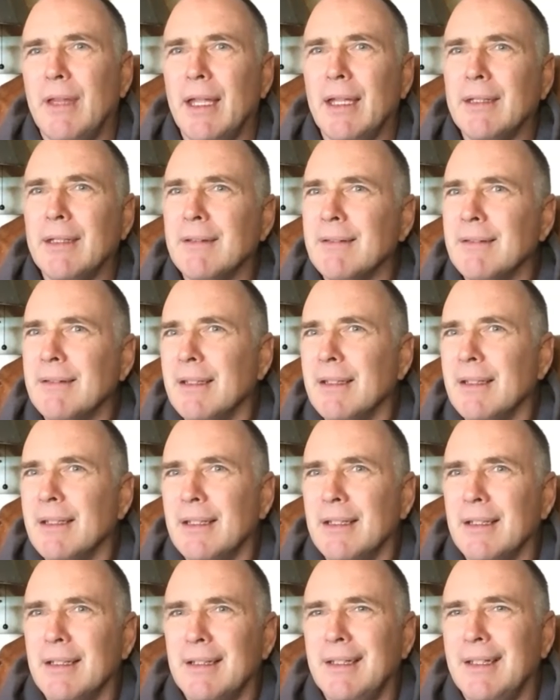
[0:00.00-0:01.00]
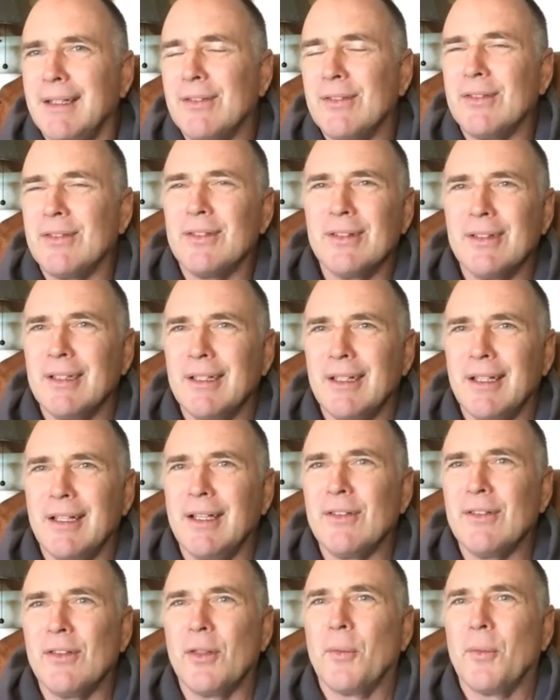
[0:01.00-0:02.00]
then it's
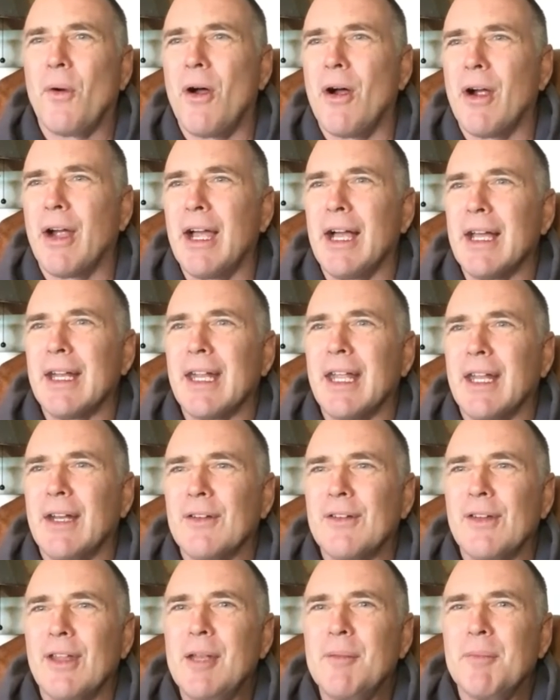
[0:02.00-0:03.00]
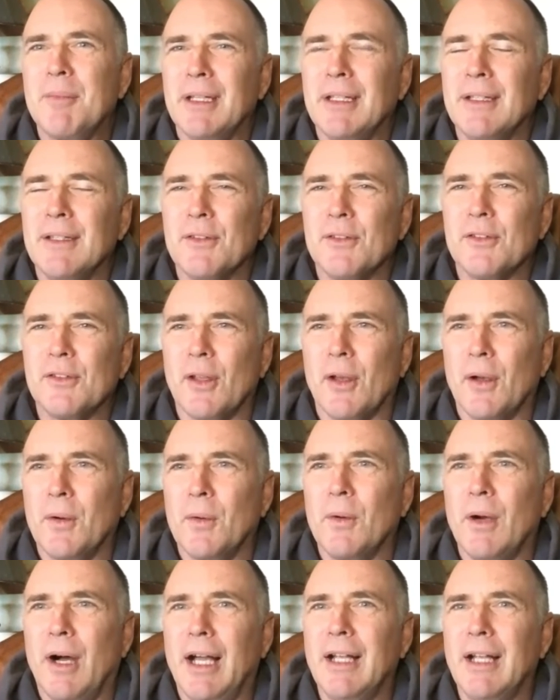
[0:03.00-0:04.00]
the wrong kind of entertainment.
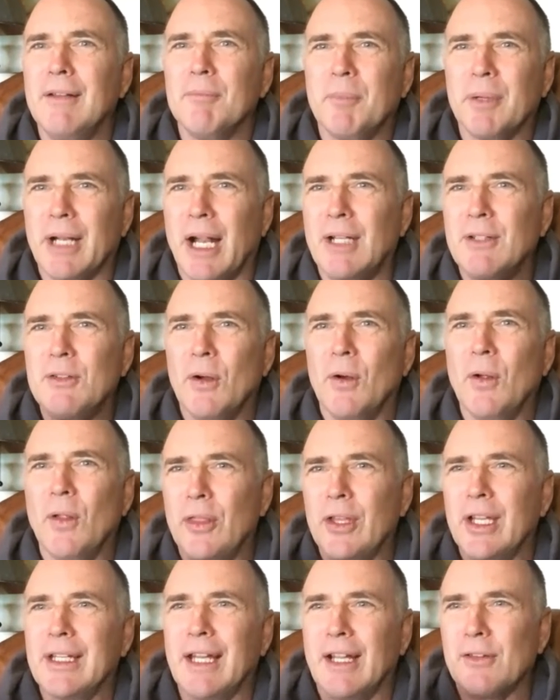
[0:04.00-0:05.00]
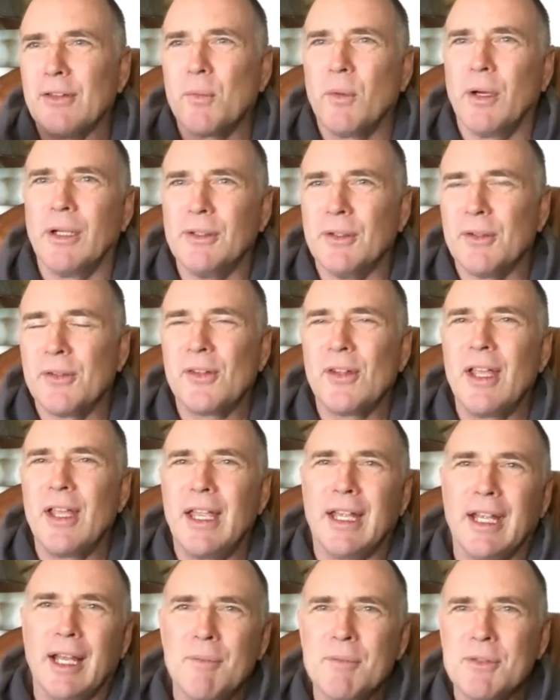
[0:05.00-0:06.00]
So but I don't think that's what you're
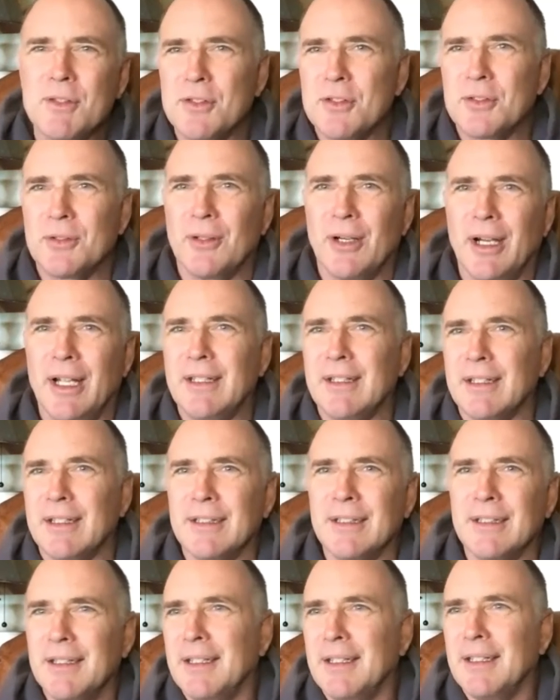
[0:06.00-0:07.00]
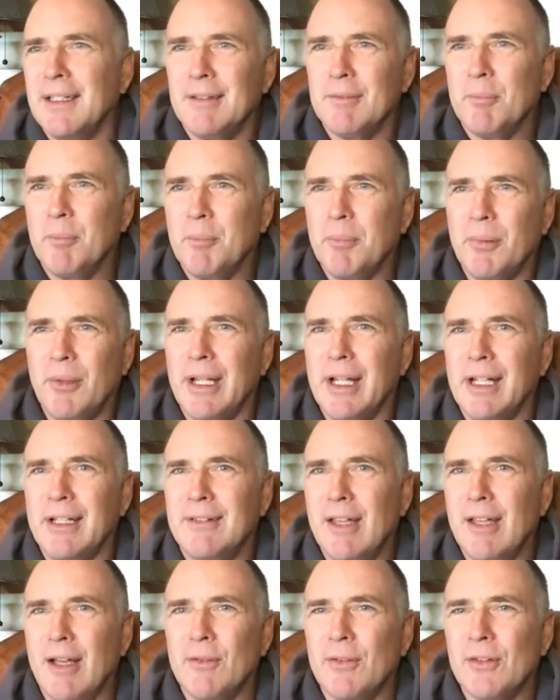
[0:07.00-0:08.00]
saying. I'm just trying to play a
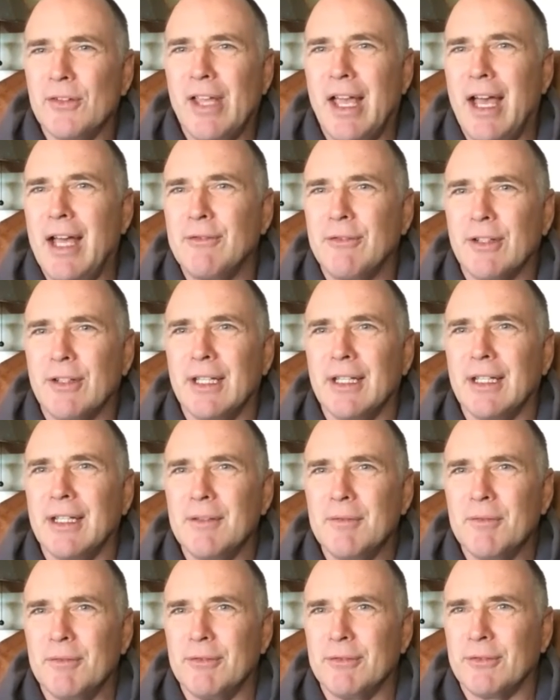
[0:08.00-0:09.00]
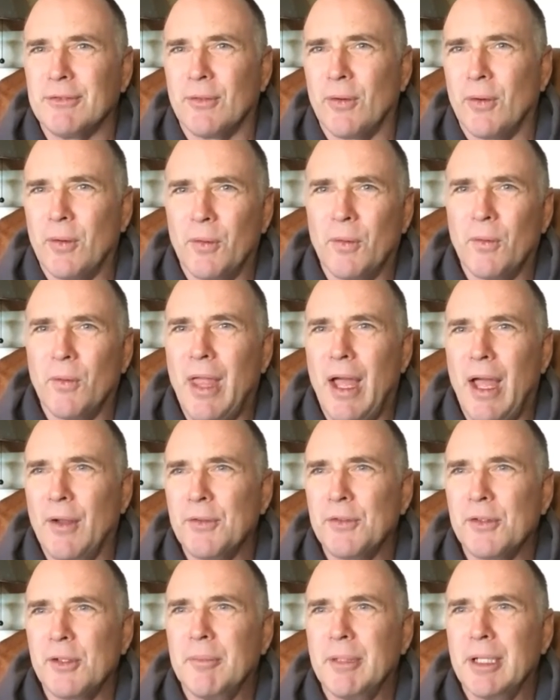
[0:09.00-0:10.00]
devil's advocate for how
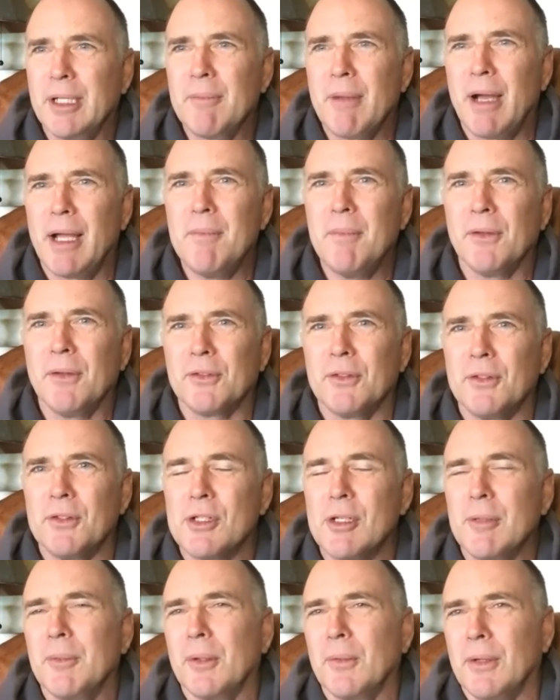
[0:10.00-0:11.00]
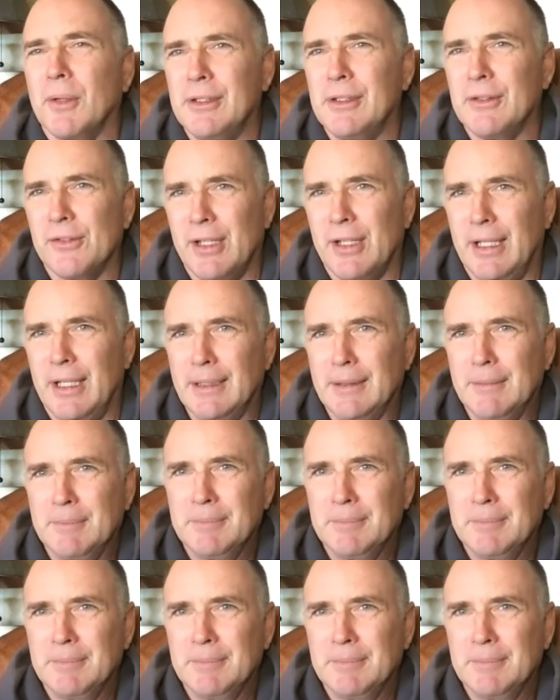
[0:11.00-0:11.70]
somebody might misinterpret what you're saying.